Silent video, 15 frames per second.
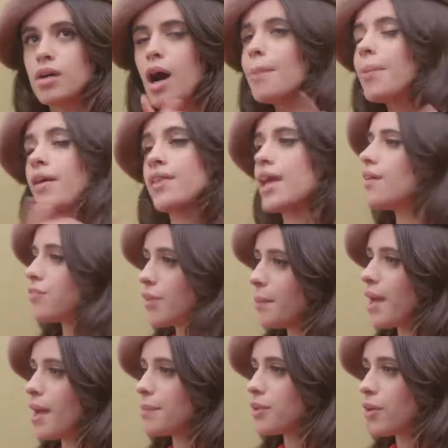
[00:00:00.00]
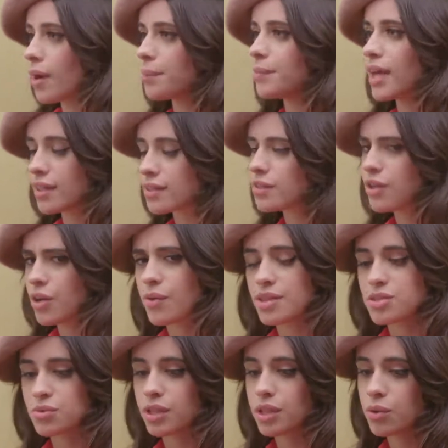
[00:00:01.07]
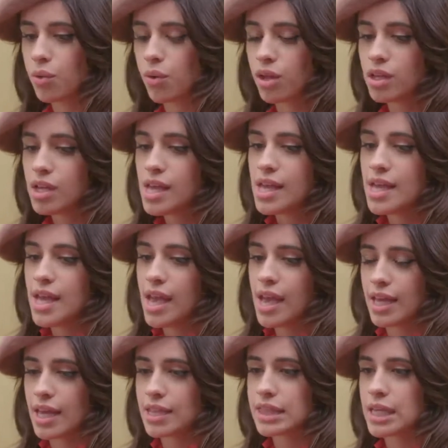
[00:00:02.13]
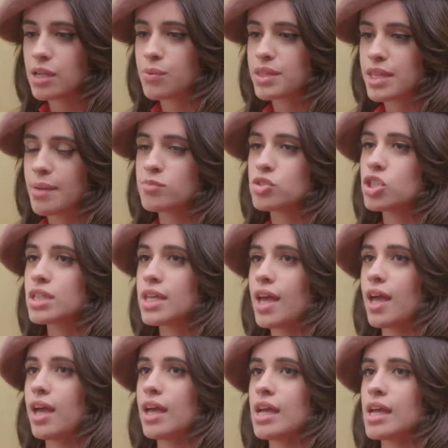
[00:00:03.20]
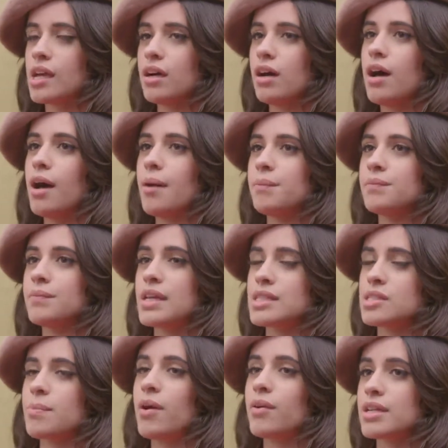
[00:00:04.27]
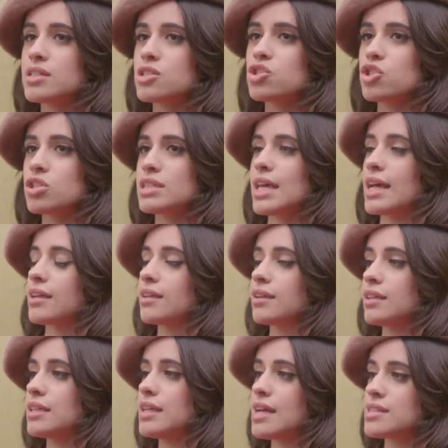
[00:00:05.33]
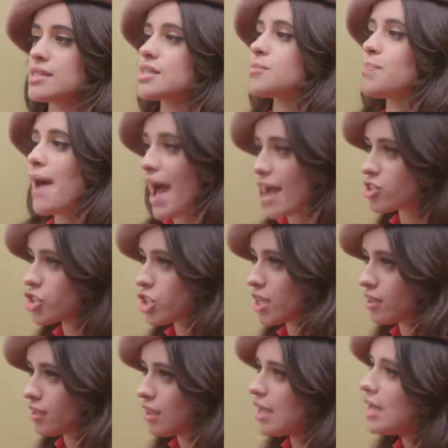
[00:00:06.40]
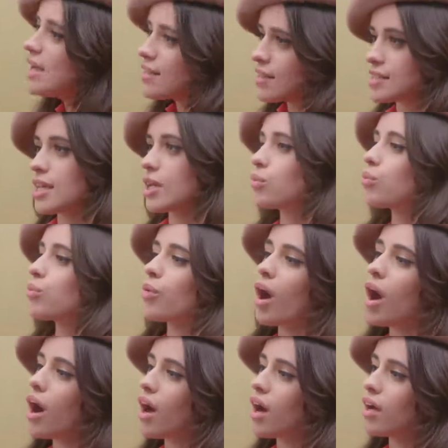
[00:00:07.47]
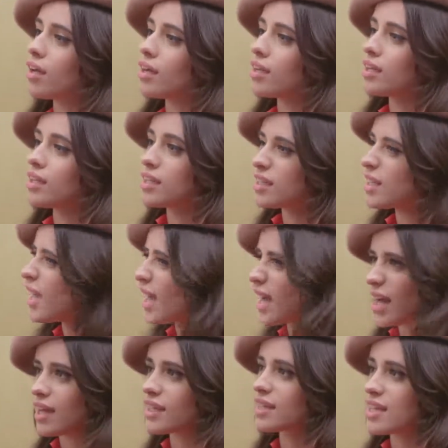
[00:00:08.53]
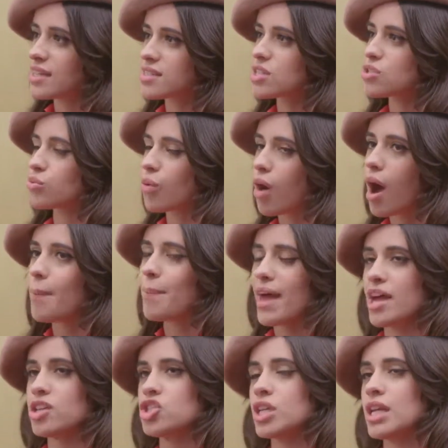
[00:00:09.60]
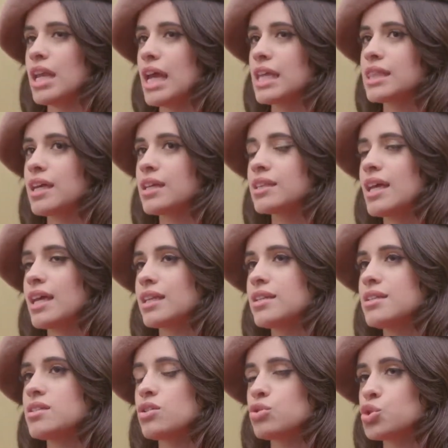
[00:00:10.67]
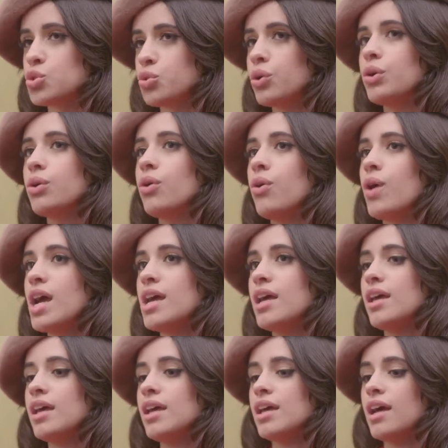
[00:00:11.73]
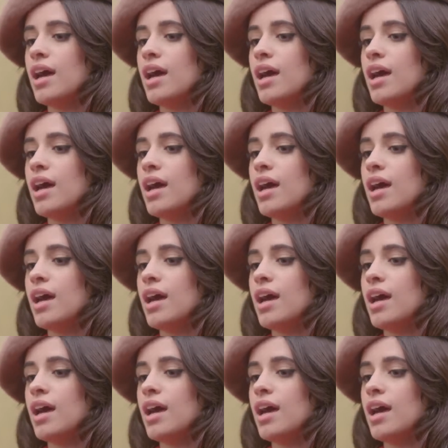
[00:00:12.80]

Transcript: picked up on that from him. yeah, I'm like, course. you know, that's really cool. And I think with MGK, um, it's about his just like he has this passion. It's like so raw. Fearless, yeah, like. he has this raw passion, and I think that he's a true